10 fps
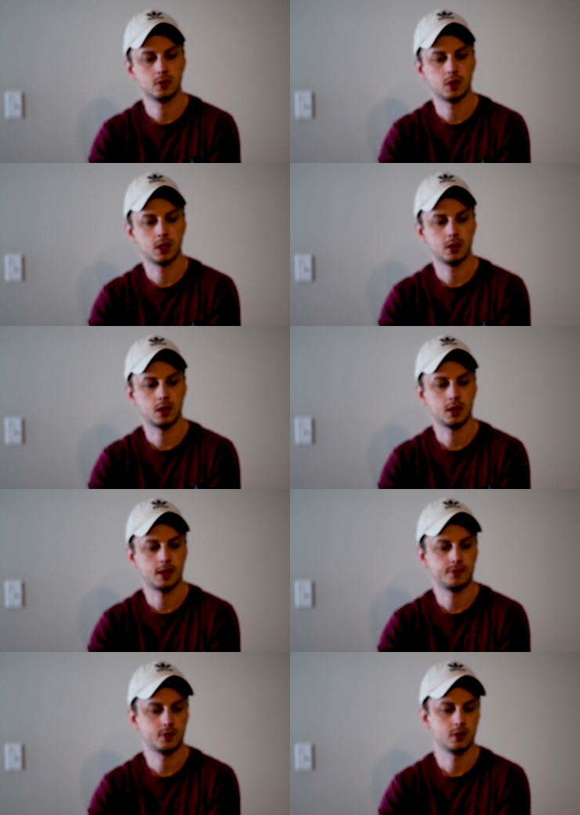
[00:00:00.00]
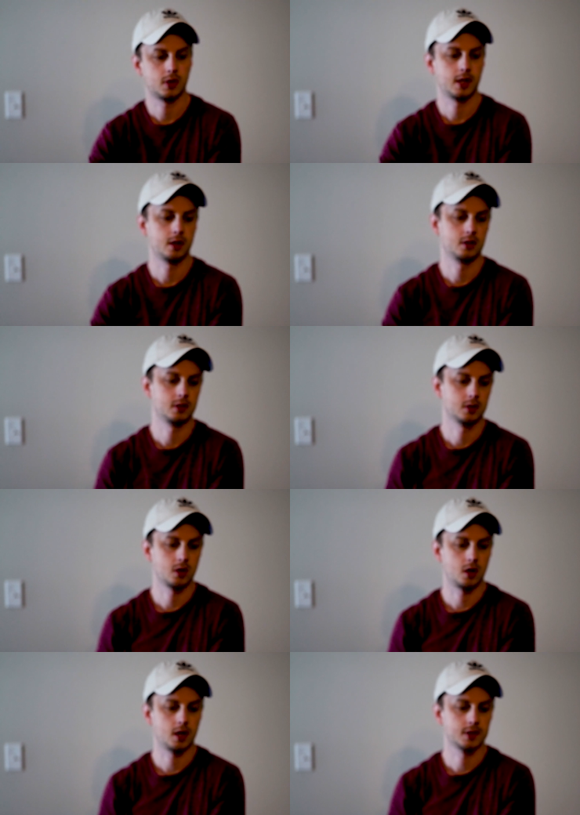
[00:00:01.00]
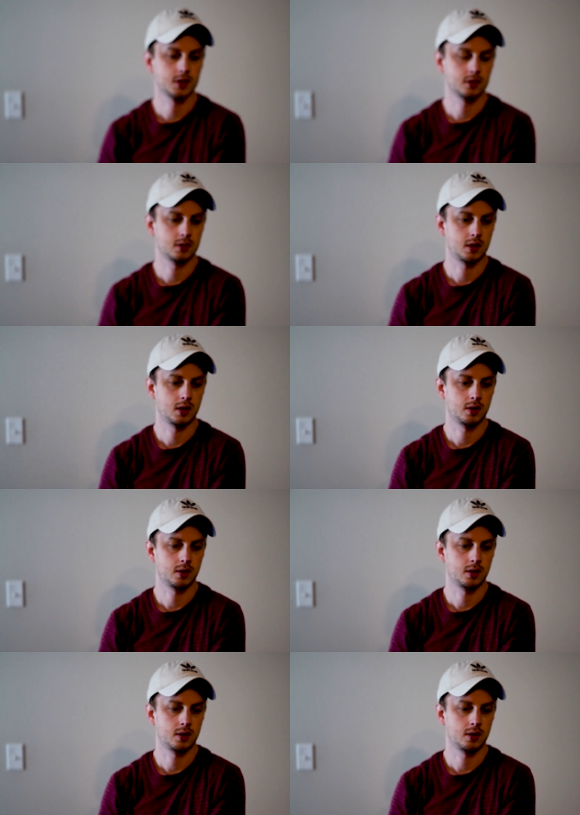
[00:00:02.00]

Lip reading: lot further ahead on the cost.